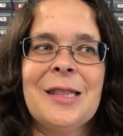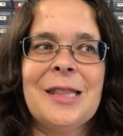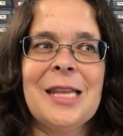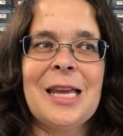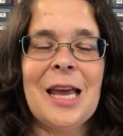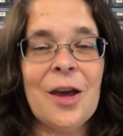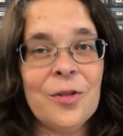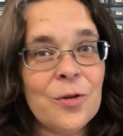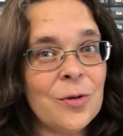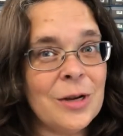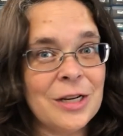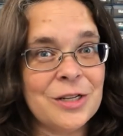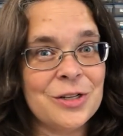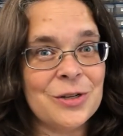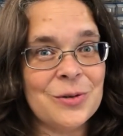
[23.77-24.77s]
The other
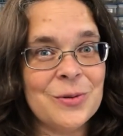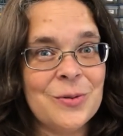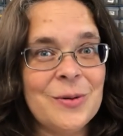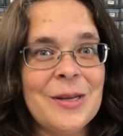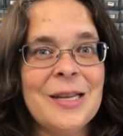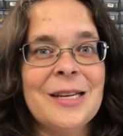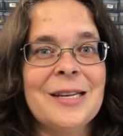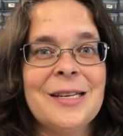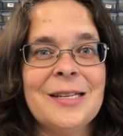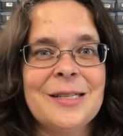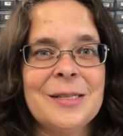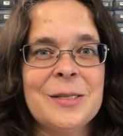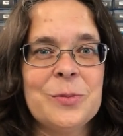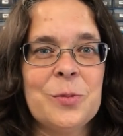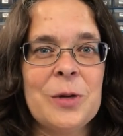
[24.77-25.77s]
issue
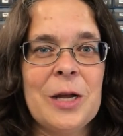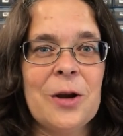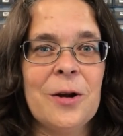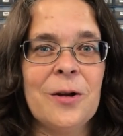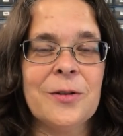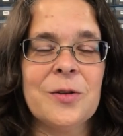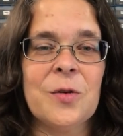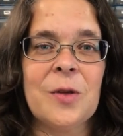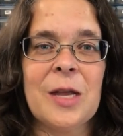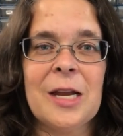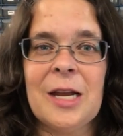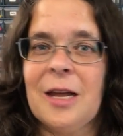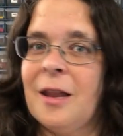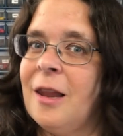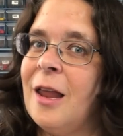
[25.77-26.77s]
is we are also
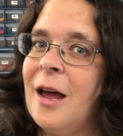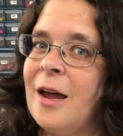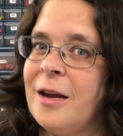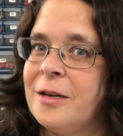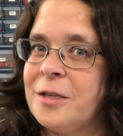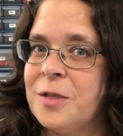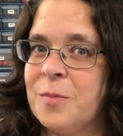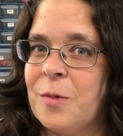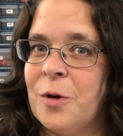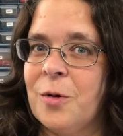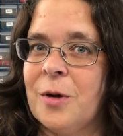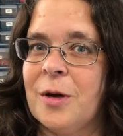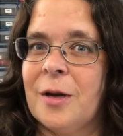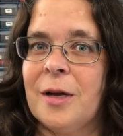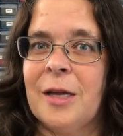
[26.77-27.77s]
getting a lot of
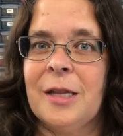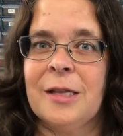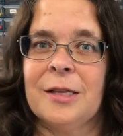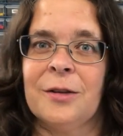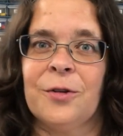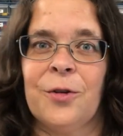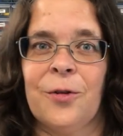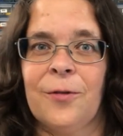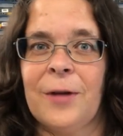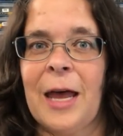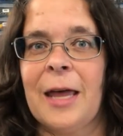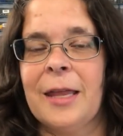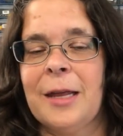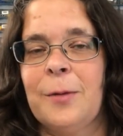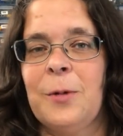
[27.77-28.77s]
smoke in the little
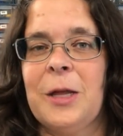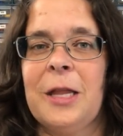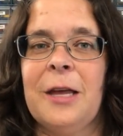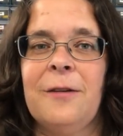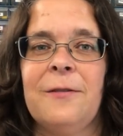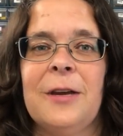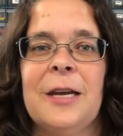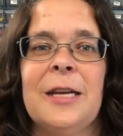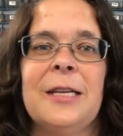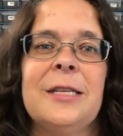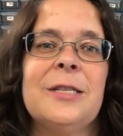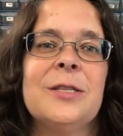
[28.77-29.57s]
valley we live in,